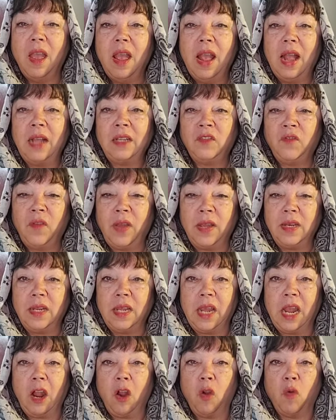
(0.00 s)

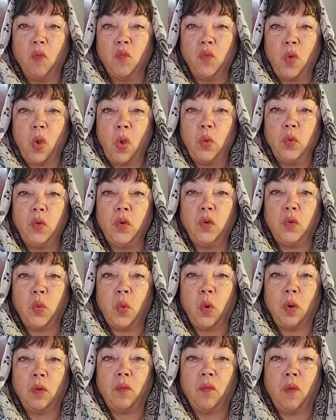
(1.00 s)
Esfandiar rode
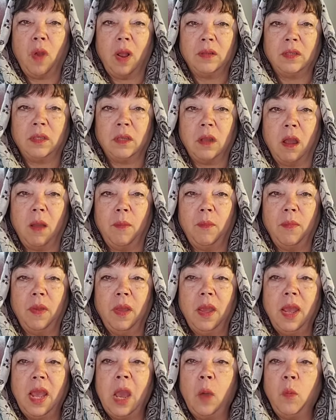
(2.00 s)
toward Rostam,
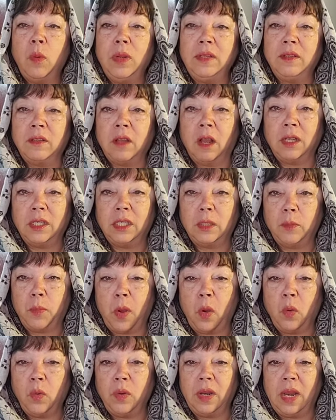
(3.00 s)
and when he saw his
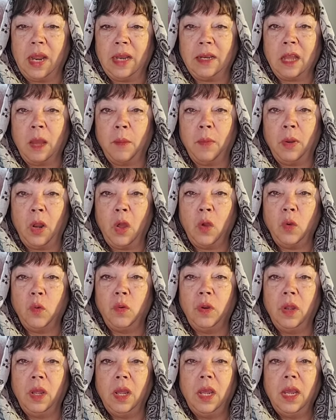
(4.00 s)
opponent had come
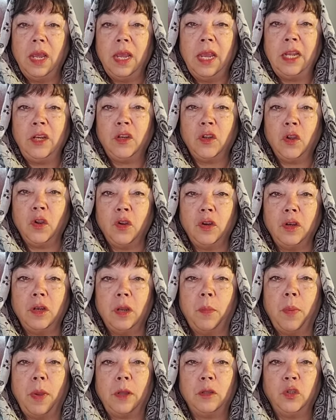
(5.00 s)
alone, he turned to
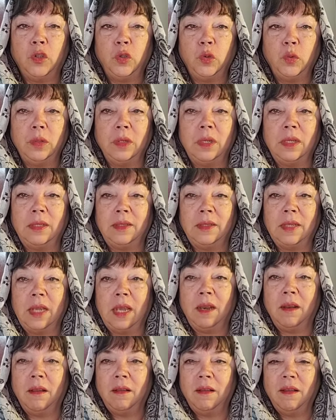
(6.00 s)
Pashutin and
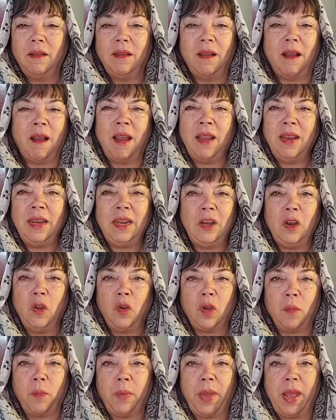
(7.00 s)
said, I need no
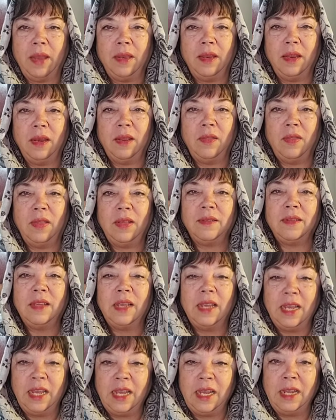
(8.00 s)
companion in this.
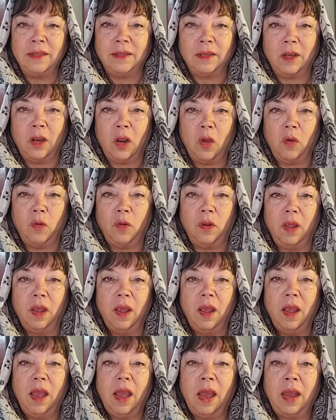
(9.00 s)
He is alone,
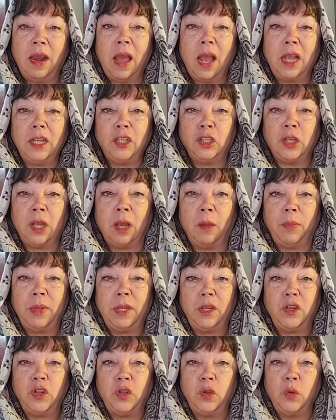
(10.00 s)
and I shall be
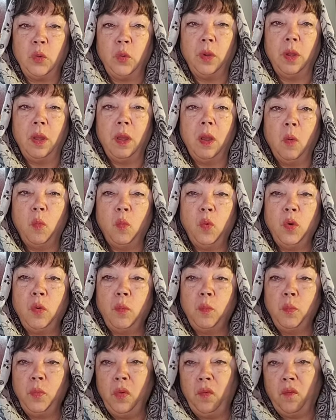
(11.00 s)
too. We'll
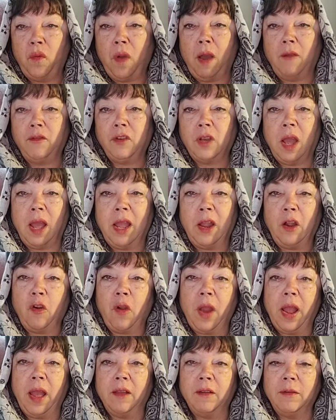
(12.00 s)
move off to higher
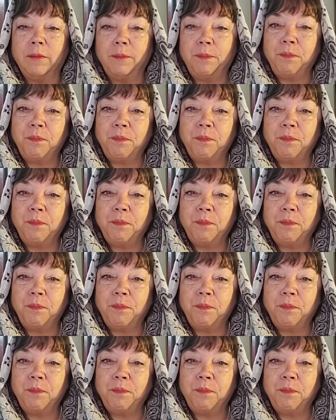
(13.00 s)
ground.